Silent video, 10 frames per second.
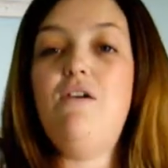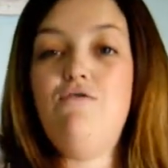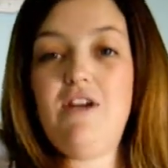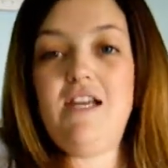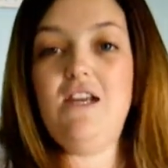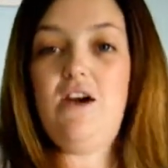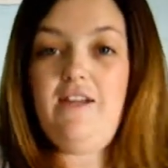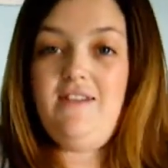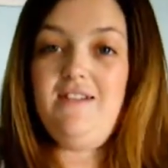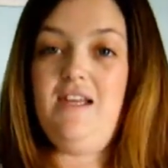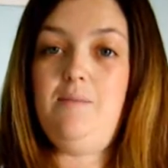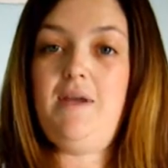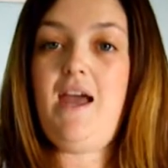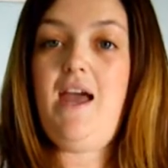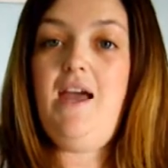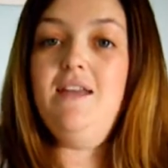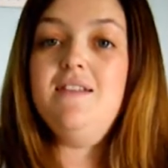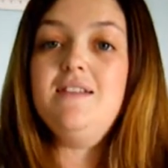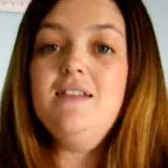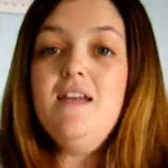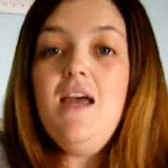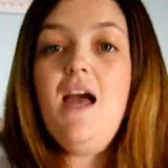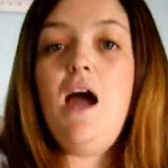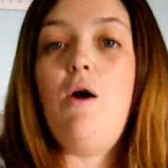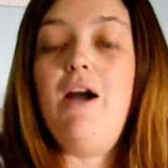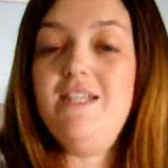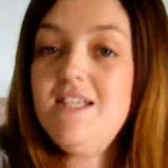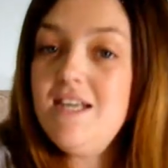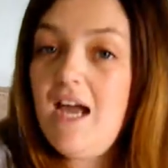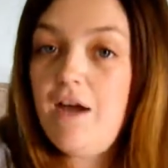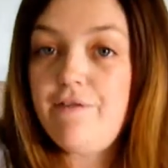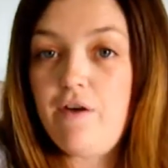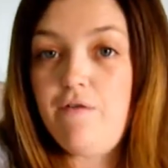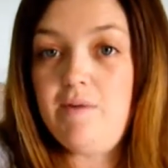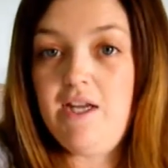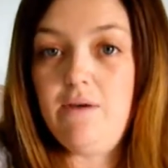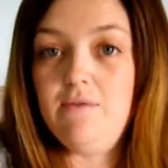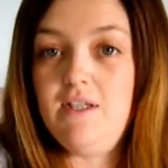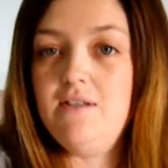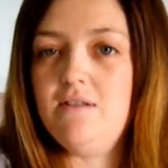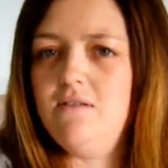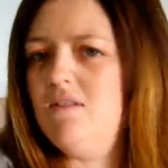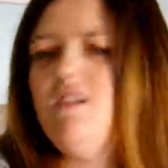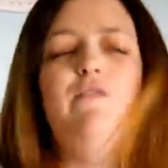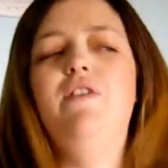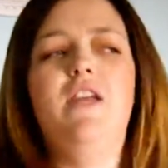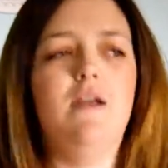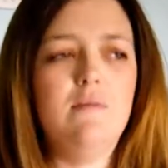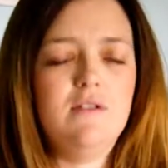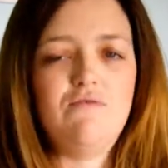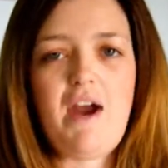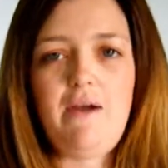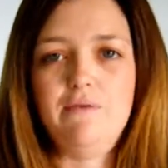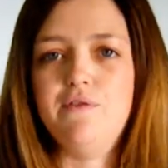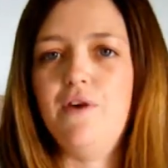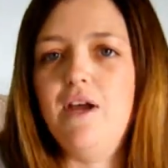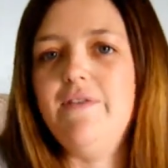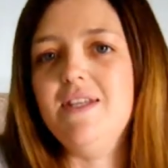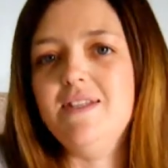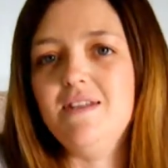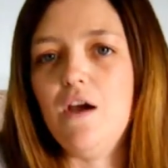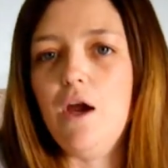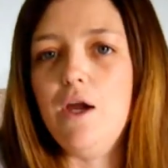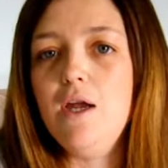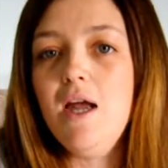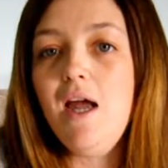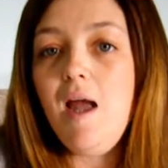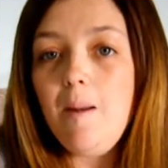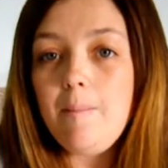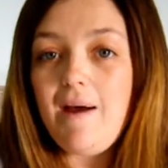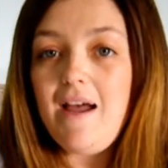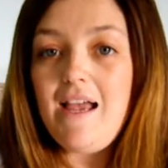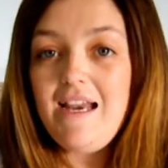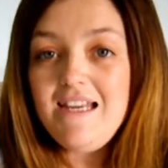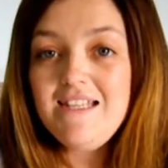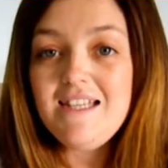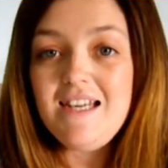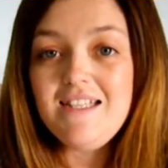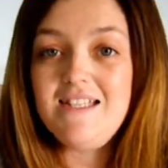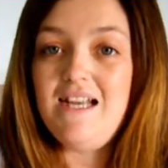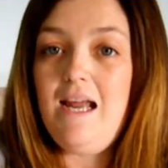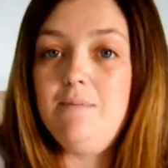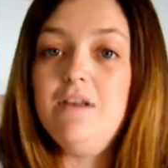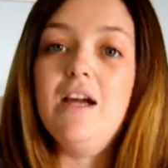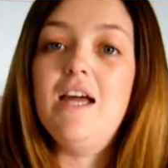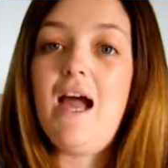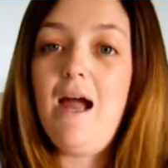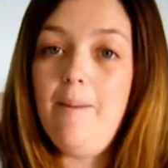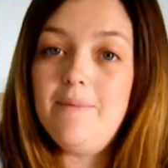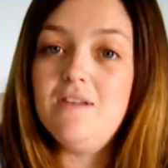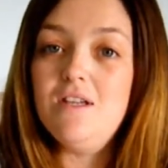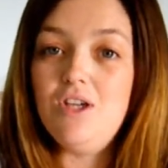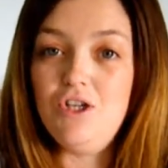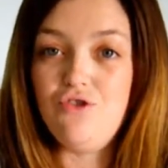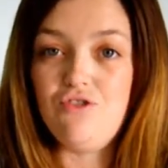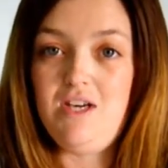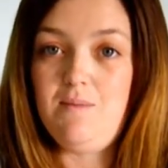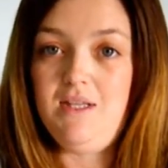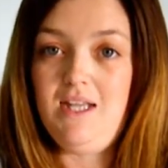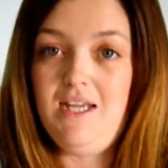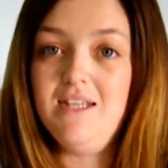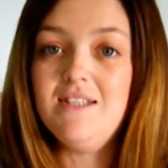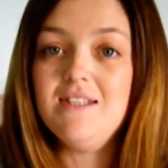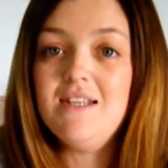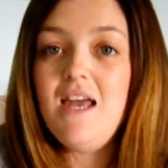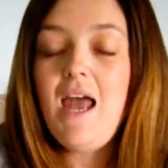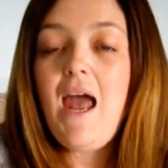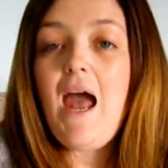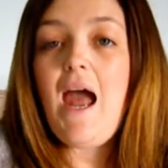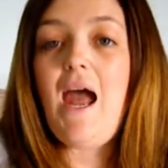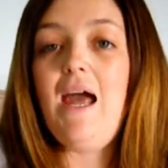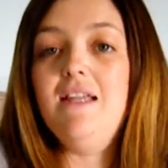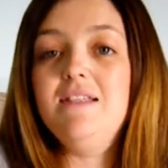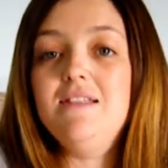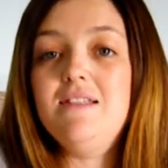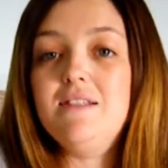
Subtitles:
really like the Sleepyhead. I didn't have it with my eldest because I don't think it was around 5 years ago, but Ellis has slept like an absolute dream in this. And